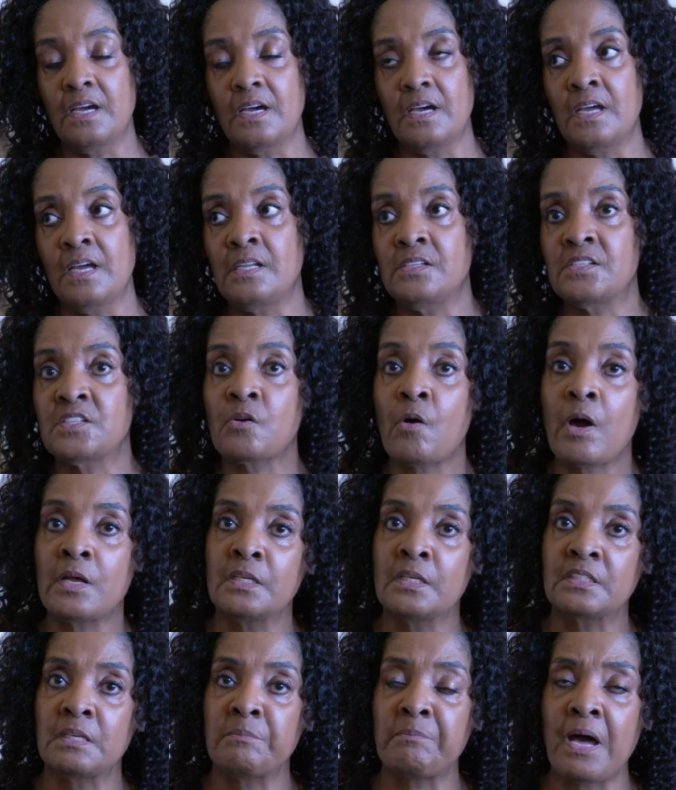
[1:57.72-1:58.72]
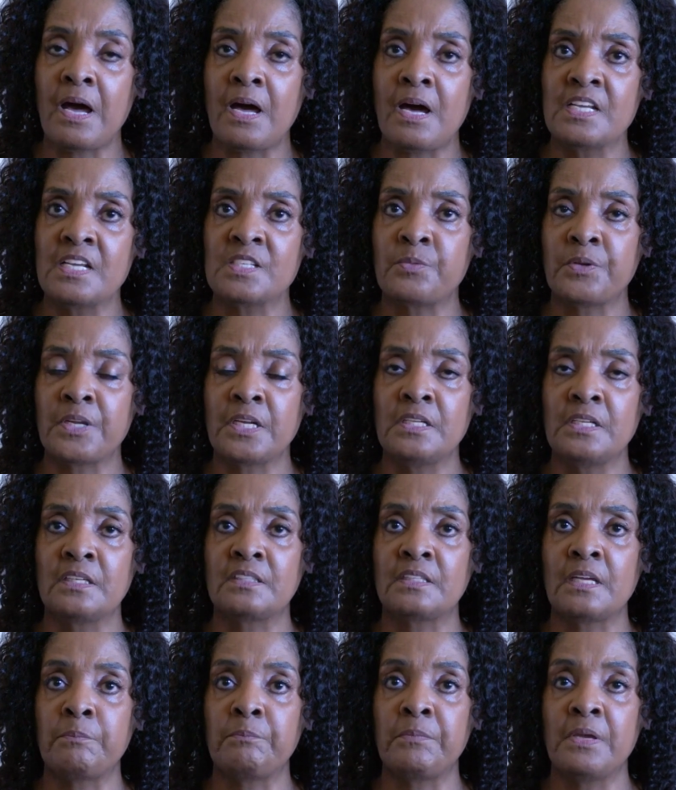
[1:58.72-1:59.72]
And so I looked at my husband, he
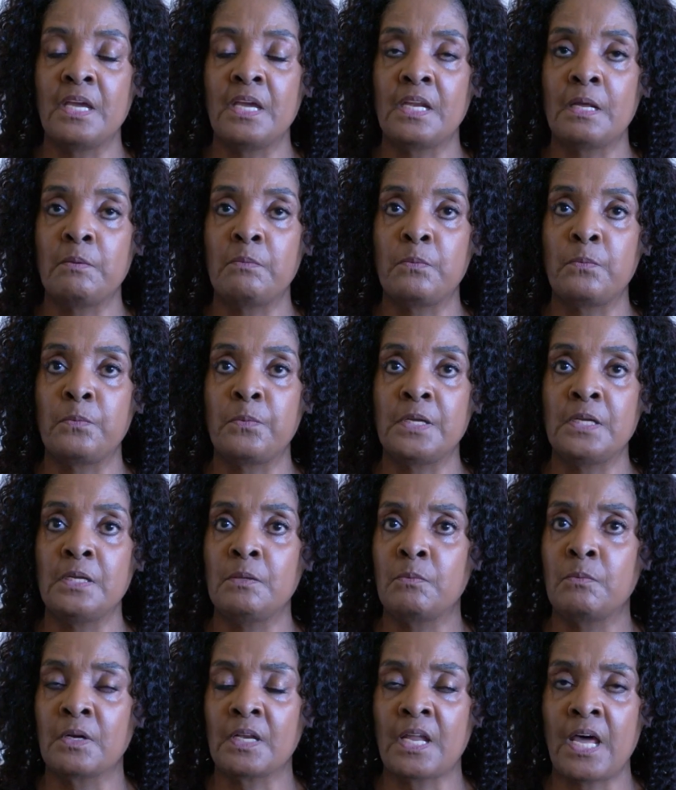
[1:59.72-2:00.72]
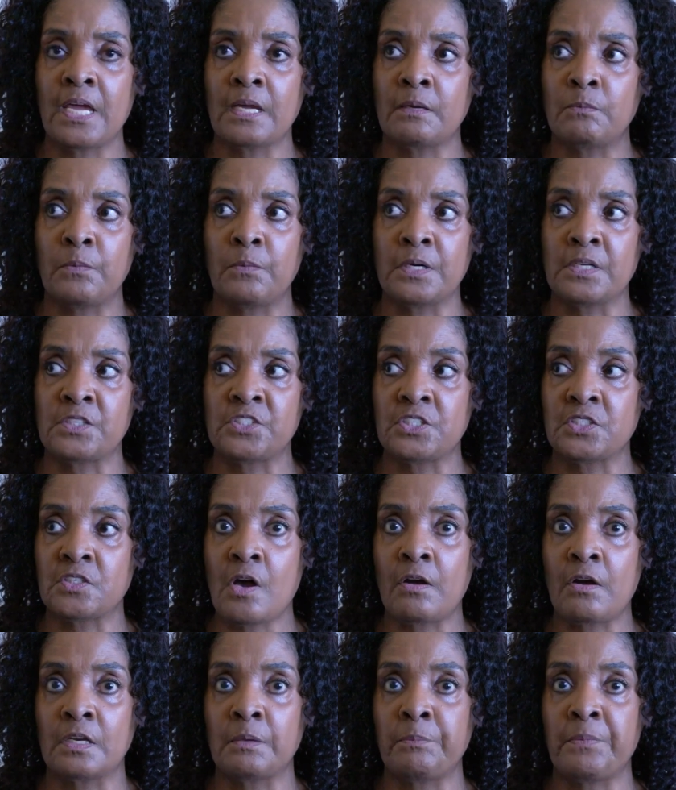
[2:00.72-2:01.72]
looked at me, and we were like, what is she
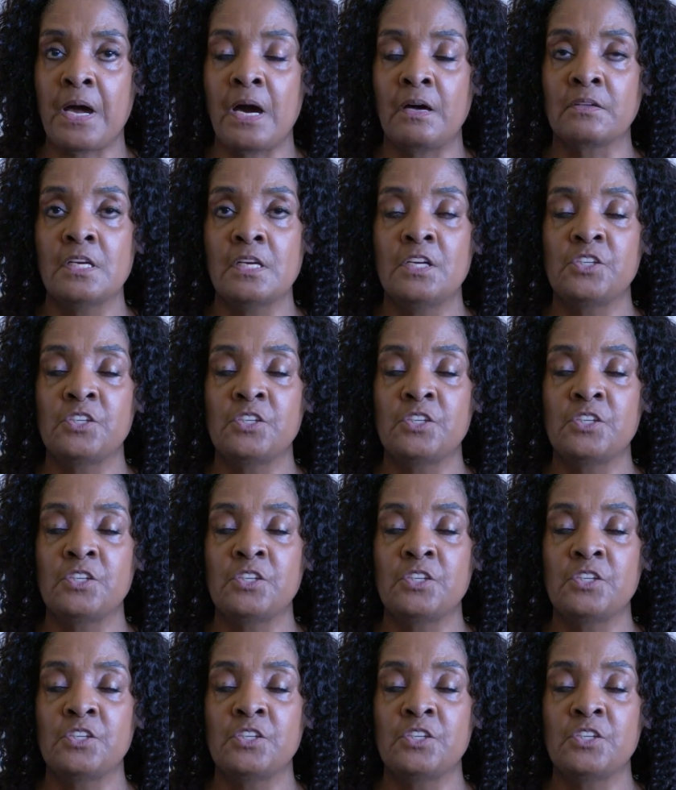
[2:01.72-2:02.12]
talking about?